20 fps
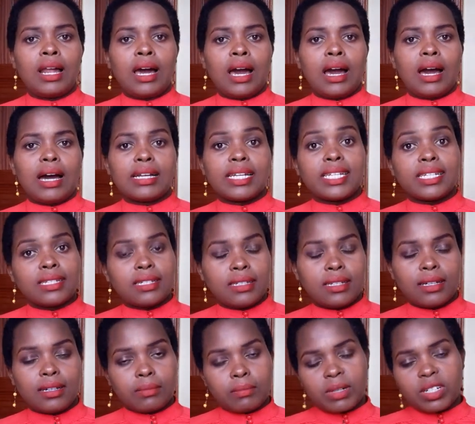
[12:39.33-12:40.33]

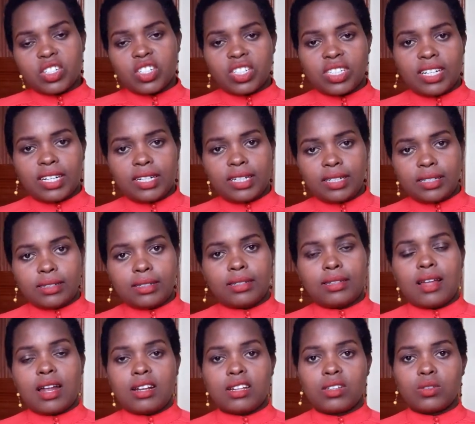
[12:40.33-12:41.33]
artistic machineries.
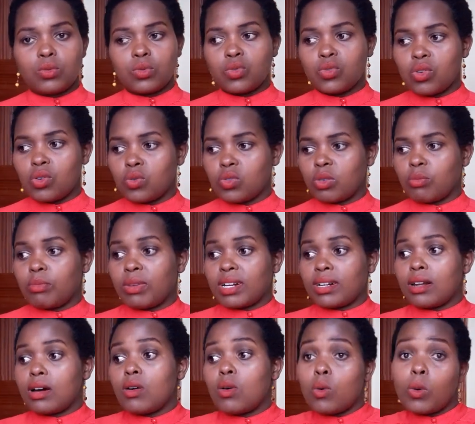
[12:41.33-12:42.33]
That is what you're using. But
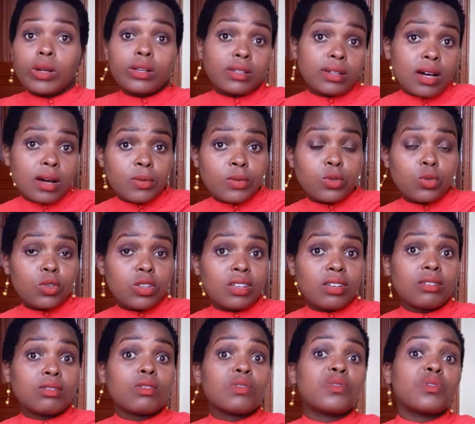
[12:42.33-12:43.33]
now when it comes to
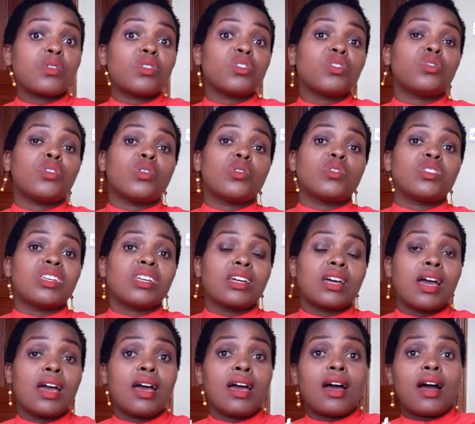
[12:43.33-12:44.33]
this, of course you're using
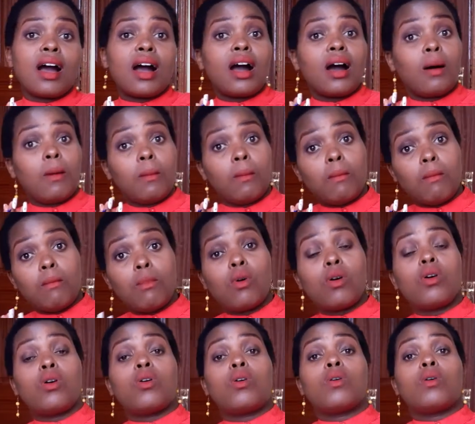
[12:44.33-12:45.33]

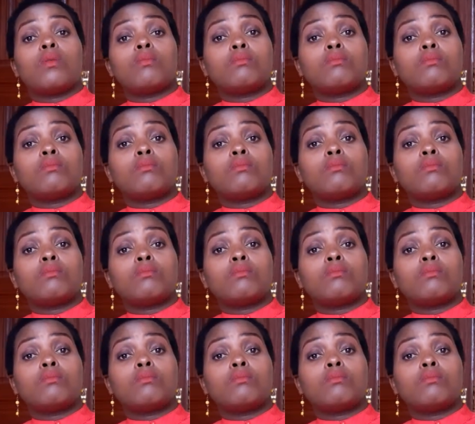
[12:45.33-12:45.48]
more